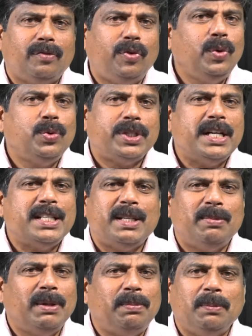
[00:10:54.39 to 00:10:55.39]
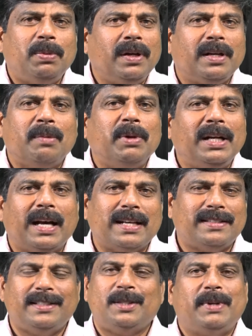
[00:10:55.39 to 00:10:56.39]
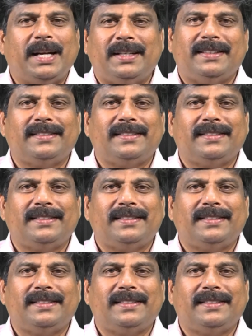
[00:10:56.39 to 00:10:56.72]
few sensible people come and ask this brand.